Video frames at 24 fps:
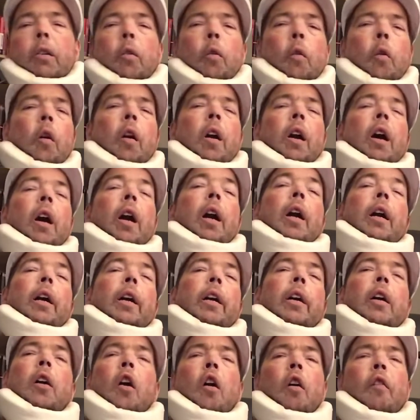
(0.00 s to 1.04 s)
or a
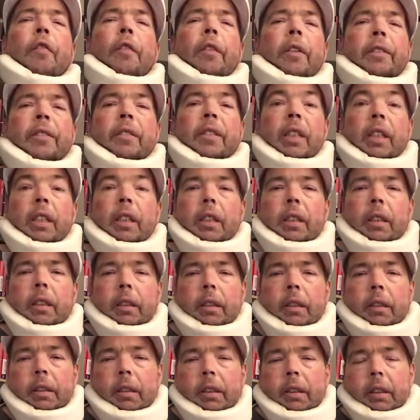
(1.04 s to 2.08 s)
golfer's knee,
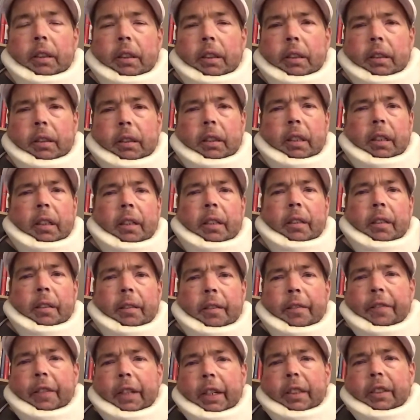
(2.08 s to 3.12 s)

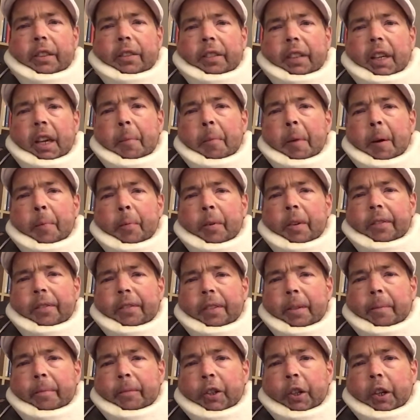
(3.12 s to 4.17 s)
if I just came up with
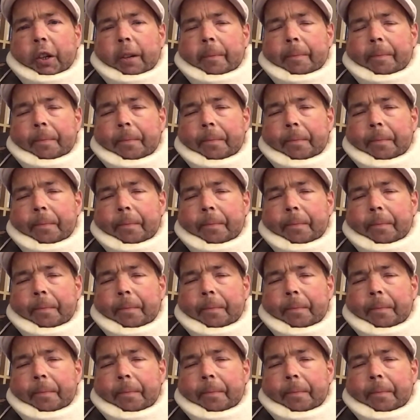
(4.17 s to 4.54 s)
some term.